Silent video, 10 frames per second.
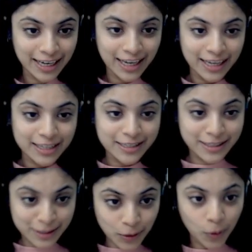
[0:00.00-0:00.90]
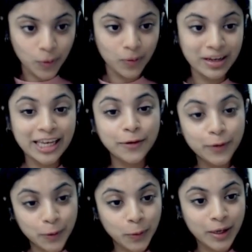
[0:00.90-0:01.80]
So
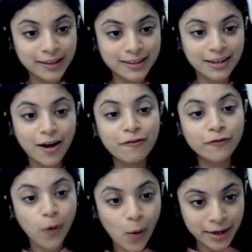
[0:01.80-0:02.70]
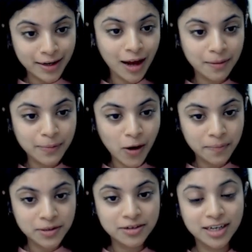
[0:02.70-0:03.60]
even with a fall in
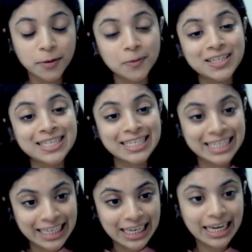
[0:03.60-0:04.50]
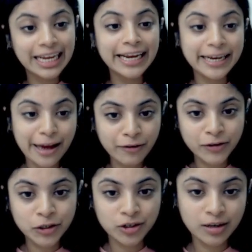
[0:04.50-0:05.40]
unemployment rate, we're still
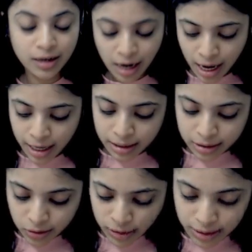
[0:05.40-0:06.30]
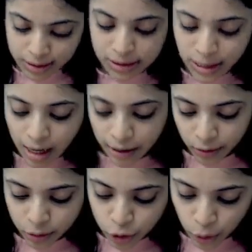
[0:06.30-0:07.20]
inefficient. So this is how
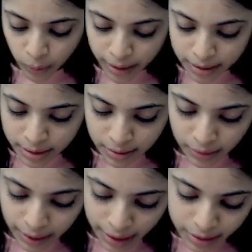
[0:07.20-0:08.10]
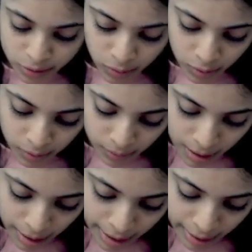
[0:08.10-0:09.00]
you'd show it. Okay, so
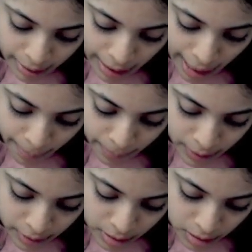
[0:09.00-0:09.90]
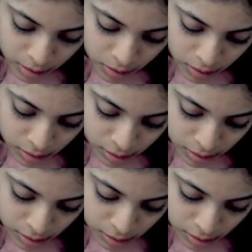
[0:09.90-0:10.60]
again, capital goods